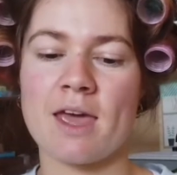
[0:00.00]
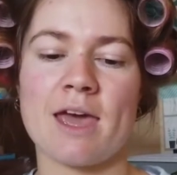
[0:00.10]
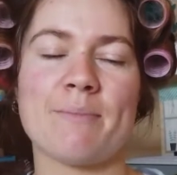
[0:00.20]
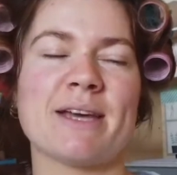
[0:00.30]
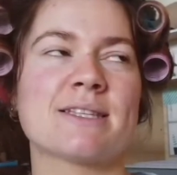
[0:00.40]

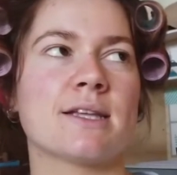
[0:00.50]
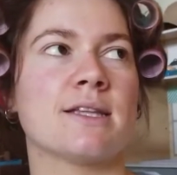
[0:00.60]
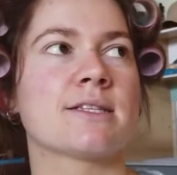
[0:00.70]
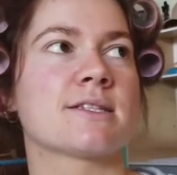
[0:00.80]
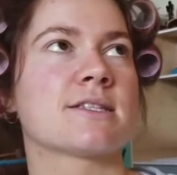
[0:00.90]
and basically
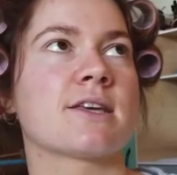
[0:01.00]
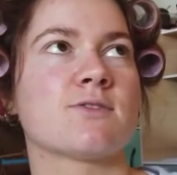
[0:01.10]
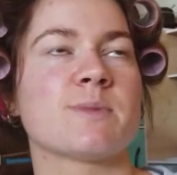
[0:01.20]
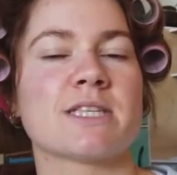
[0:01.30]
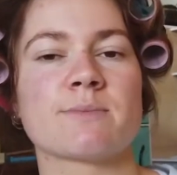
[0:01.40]
this just
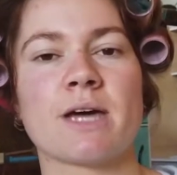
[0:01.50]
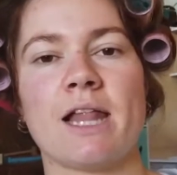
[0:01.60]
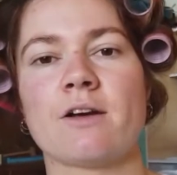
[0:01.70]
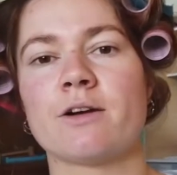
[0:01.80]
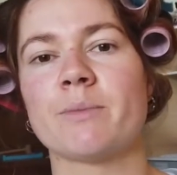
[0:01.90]
gives me some
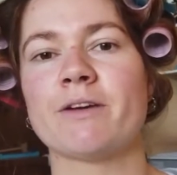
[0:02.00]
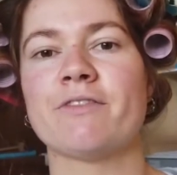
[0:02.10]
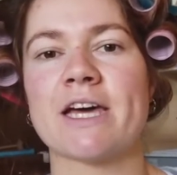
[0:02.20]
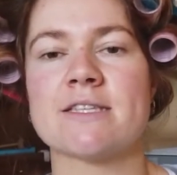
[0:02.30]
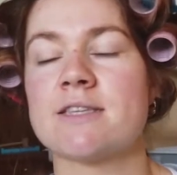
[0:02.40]
colour in my
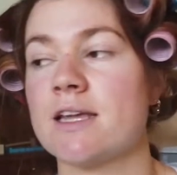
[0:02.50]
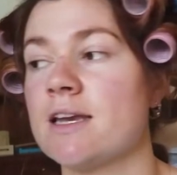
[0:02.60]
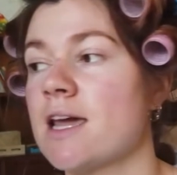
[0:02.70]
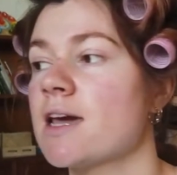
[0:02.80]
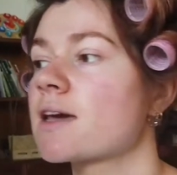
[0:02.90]
face
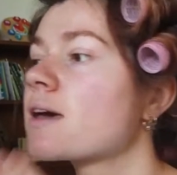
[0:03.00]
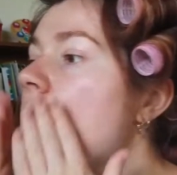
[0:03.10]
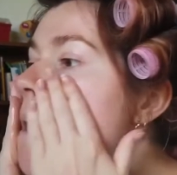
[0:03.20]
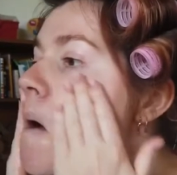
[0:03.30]
and neck.